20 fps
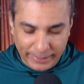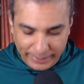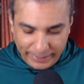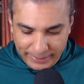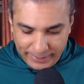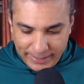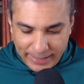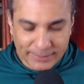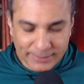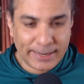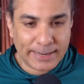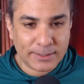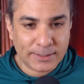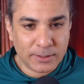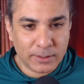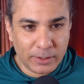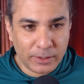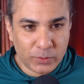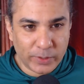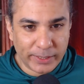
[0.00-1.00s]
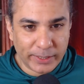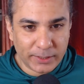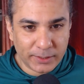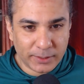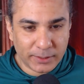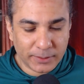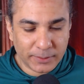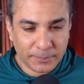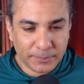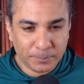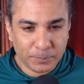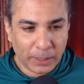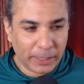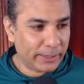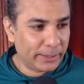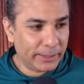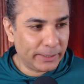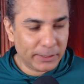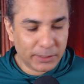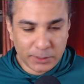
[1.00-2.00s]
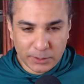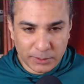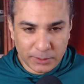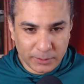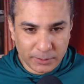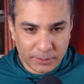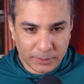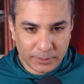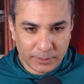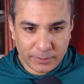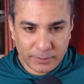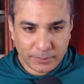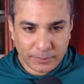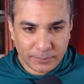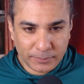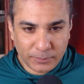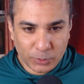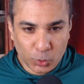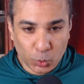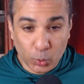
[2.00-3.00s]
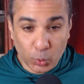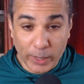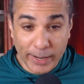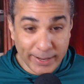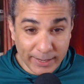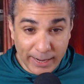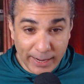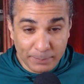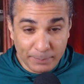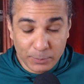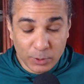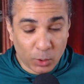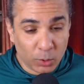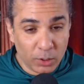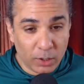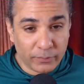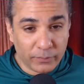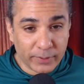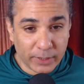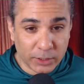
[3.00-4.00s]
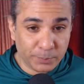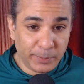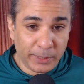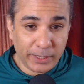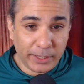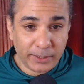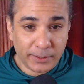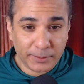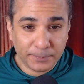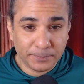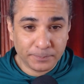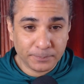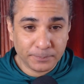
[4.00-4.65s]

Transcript: India's national interest is to reclaim the whole of Kashmir.